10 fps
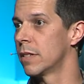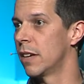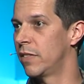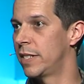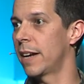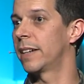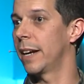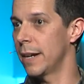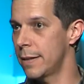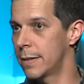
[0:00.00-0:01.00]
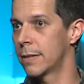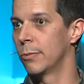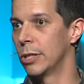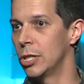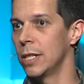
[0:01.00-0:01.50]
of decades
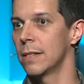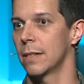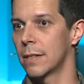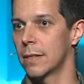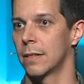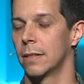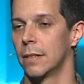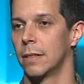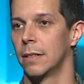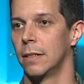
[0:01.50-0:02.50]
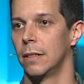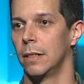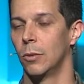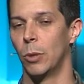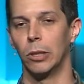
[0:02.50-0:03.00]
with Jesus.
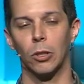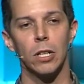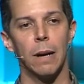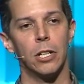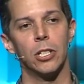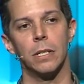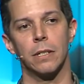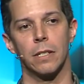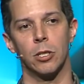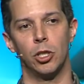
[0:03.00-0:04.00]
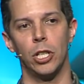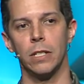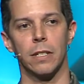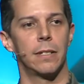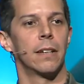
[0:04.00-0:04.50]
What we learn about Jesus is
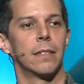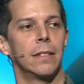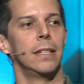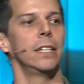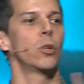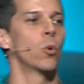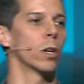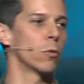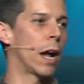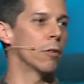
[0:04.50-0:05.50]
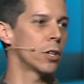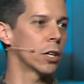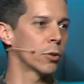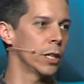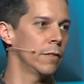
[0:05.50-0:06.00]
Jesus doesn't detour around our
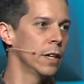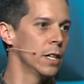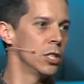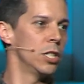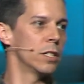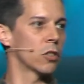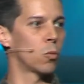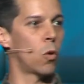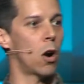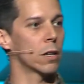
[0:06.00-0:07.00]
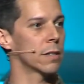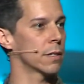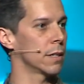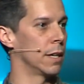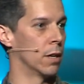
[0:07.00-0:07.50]
grief. Jesus
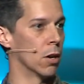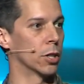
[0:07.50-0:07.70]
walks in our